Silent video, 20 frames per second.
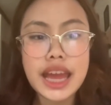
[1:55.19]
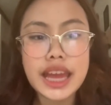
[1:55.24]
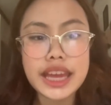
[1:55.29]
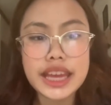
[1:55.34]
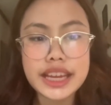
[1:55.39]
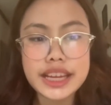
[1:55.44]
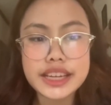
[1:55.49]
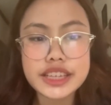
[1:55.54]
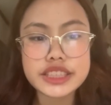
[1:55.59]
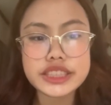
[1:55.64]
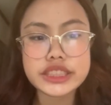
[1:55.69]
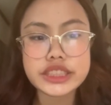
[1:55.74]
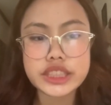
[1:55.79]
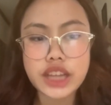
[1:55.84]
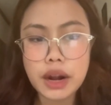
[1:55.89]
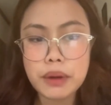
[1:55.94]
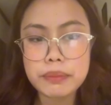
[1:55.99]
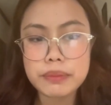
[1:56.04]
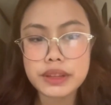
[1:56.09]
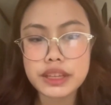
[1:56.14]
increased
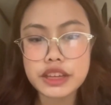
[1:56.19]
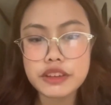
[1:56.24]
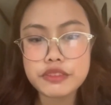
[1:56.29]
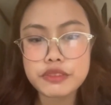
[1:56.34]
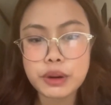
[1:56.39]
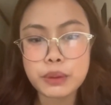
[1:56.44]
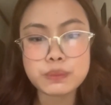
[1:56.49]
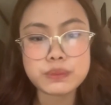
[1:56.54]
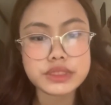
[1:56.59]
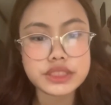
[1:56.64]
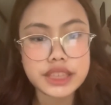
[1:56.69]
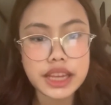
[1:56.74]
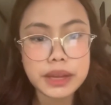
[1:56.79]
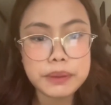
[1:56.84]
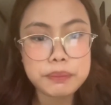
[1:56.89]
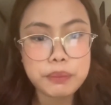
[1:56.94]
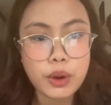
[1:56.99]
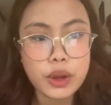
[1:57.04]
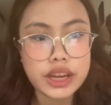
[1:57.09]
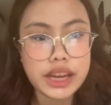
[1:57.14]
sharply from
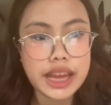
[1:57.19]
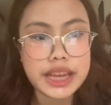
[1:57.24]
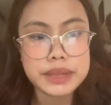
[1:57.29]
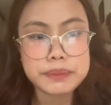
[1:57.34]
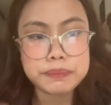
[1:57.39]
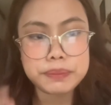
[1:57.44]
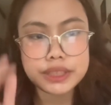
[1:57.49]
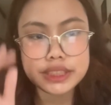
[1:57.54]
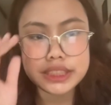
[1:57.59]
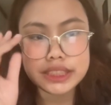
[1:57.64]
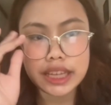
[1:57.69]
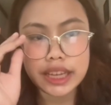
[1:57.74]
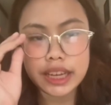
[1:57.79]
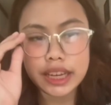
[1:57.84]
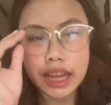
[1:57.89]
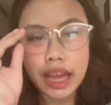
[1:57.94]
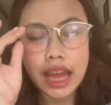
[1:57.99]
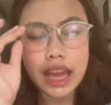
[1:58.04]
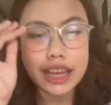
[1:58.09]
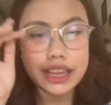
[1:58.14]

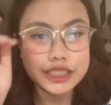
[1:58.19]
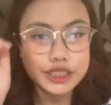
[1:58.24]
10.8%